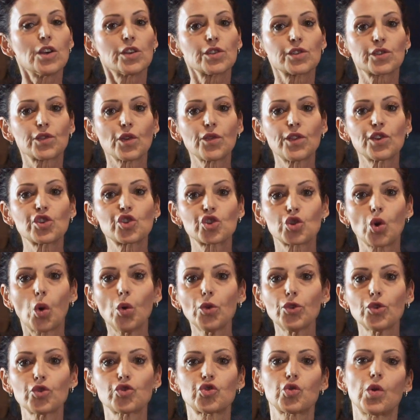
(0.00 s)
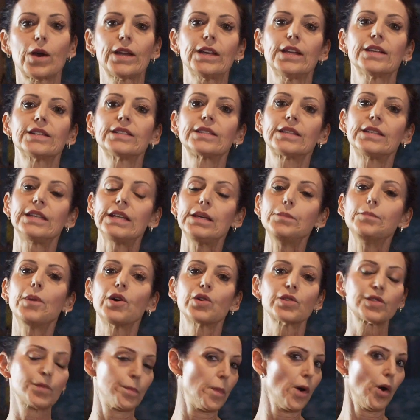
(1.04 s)
So the shoulder joint is the
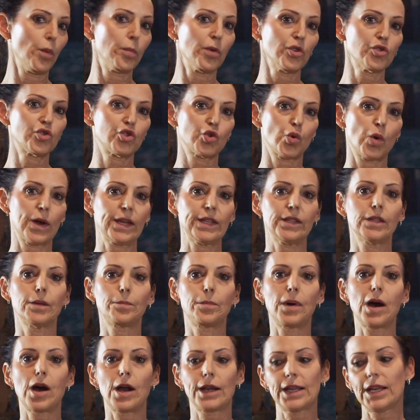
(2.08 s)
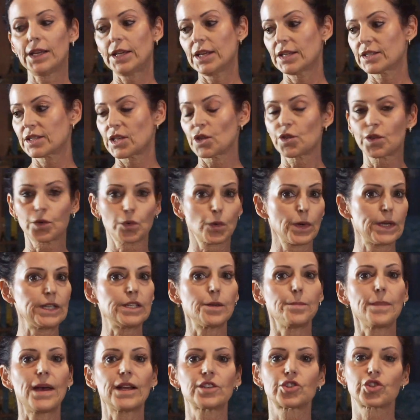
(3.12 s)
most mobile joint in the body. It's a
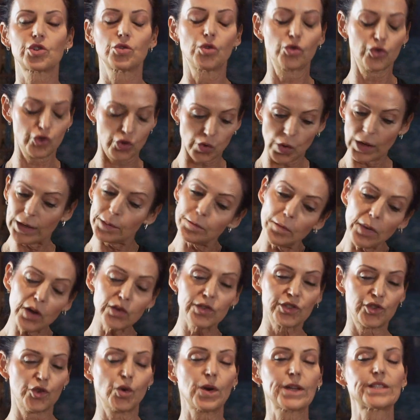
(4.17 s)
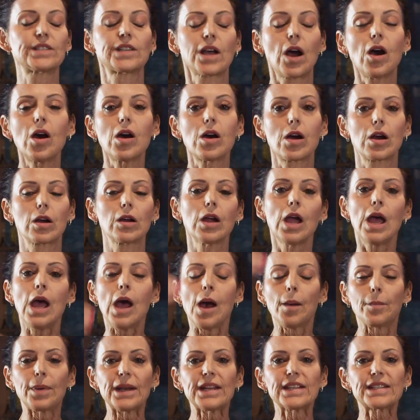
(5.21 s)
three-dimensional joint. Most joints are,
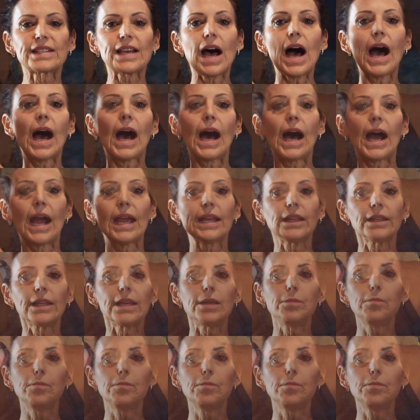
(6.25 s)
but it's a highly